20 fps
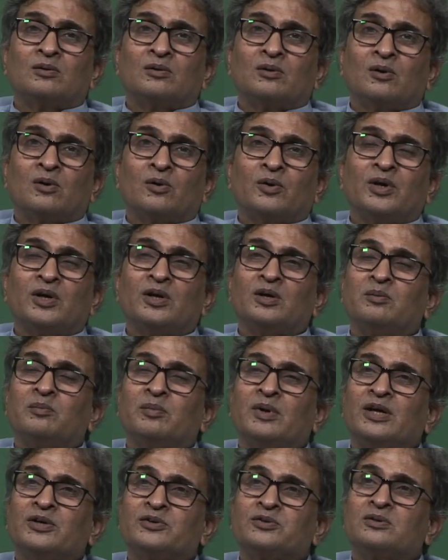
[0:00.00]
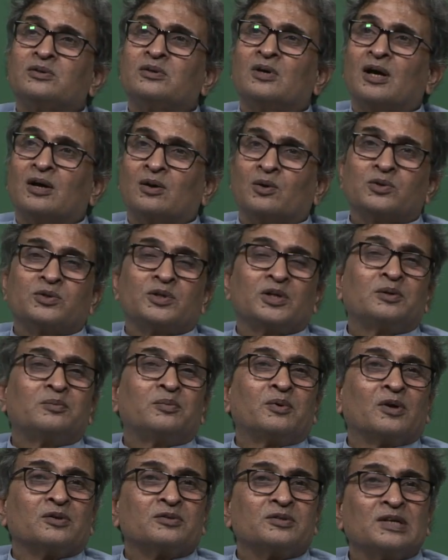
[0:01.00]
chlorine based Hercosett
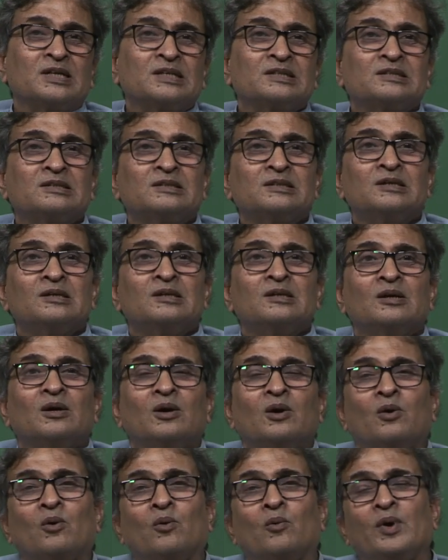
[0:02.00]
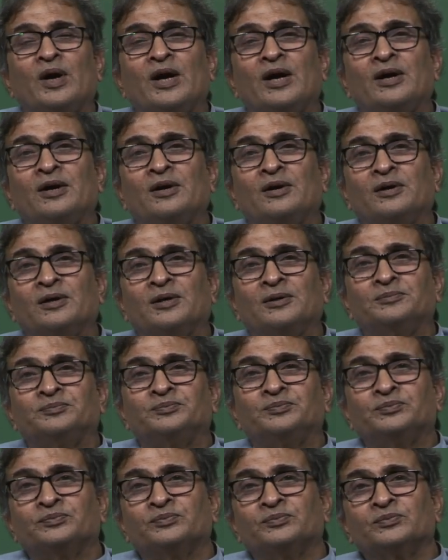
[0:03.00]
process where uh,
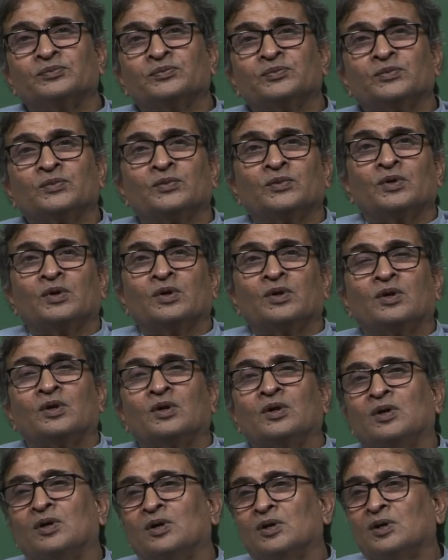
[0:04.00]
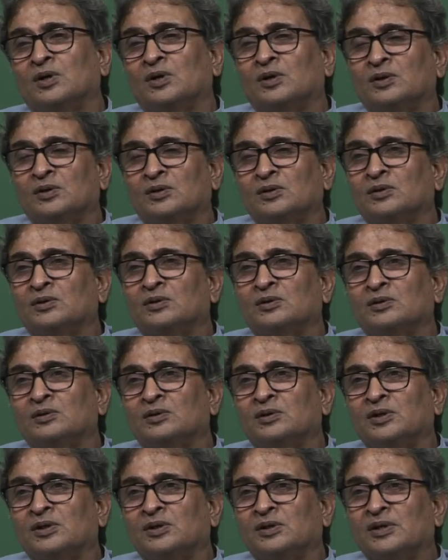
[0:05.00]
uh,
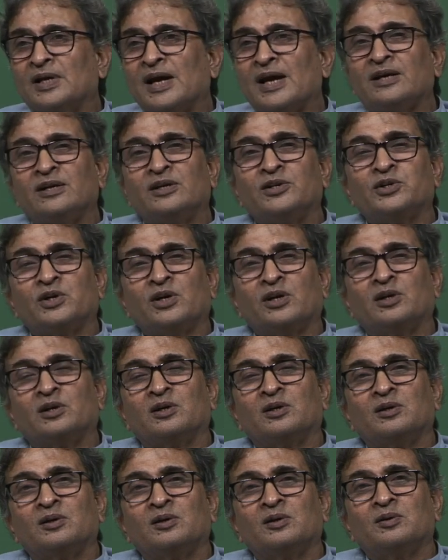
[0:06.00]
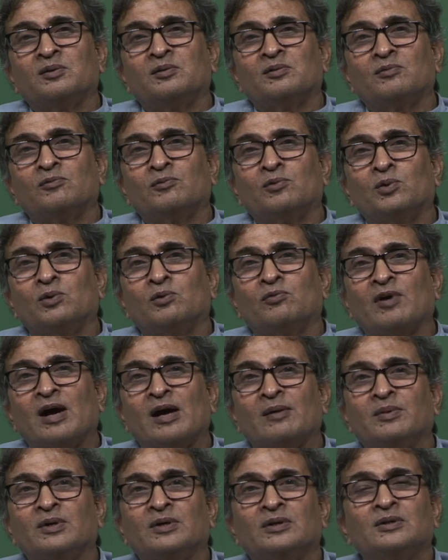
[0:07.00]
the anti-shrink wool
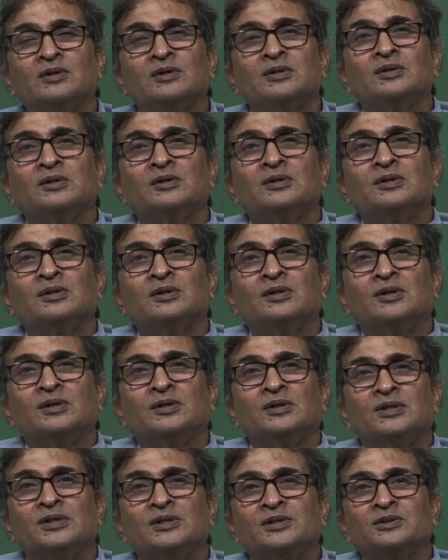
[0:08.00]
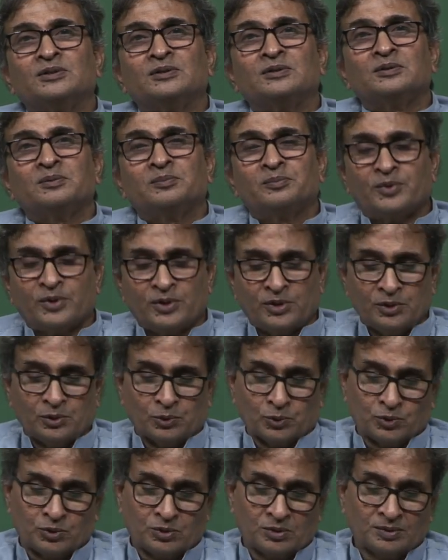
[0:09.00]
fiber uh, is
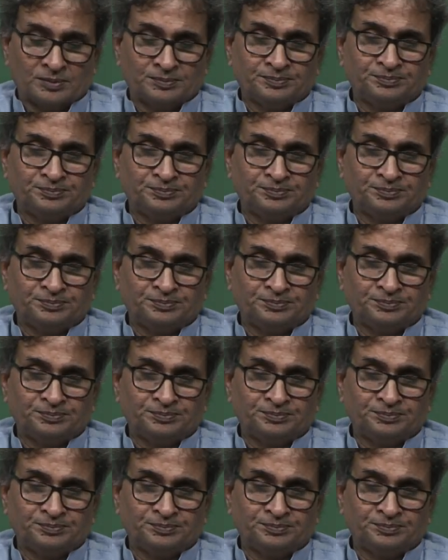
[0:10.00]
produced.